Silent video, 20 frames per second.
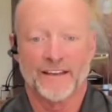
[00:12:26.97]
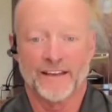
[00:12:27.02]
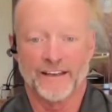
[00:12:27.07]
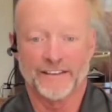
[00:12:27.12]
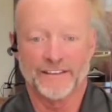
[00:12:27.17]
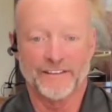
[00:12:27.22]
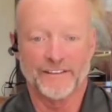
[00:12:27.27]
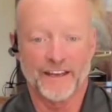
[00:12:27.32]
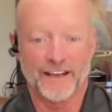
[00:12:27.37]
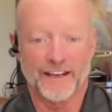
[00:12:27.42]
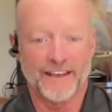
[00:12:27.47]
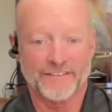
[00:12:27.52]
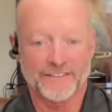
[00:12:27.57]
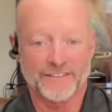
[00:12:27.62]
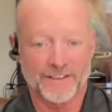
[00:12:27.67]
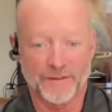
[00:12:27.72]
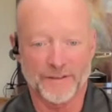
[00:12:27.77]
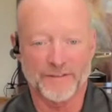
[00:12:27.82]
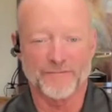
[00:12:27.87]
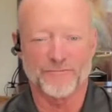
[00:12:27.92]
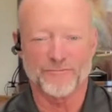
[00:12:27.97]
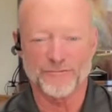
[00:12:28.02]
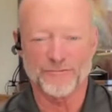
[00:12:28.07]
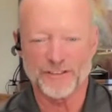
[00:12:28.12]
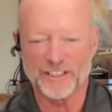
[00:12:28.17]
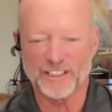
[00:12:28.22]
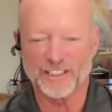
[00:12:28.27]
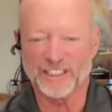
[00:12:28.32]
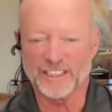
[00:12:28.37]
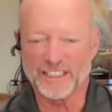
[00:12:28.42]
Uh, you got to have something
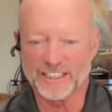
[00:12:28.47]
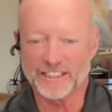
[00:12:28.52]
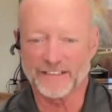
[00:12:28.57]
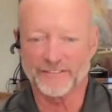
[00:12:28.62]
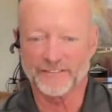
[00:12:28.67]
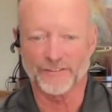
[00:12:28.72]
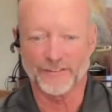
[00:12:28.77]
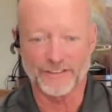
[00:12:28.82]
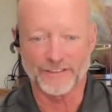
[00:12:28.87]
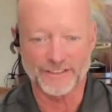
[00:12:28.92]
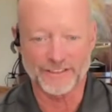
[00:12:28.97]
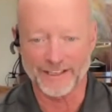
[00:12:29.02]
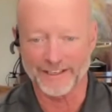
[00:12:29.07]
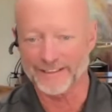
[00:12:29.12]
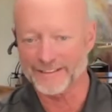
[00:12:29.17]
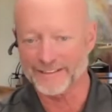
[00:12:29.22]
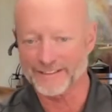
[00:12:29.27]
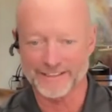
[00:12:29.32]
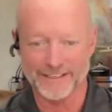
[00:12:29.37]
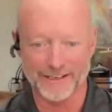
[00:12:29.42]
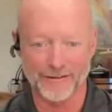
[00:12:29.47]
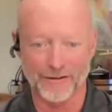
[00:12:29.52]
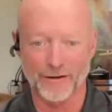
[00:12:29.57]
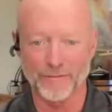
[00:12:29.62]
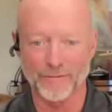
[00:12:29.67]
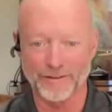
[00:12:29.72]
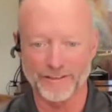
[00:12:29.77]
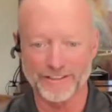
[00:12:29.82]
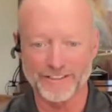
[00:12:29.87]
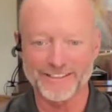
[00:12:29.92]
really different, like a
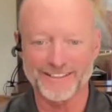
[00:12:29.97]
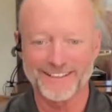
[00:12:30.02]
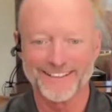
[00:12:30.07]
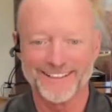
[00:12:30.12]
Cerebras,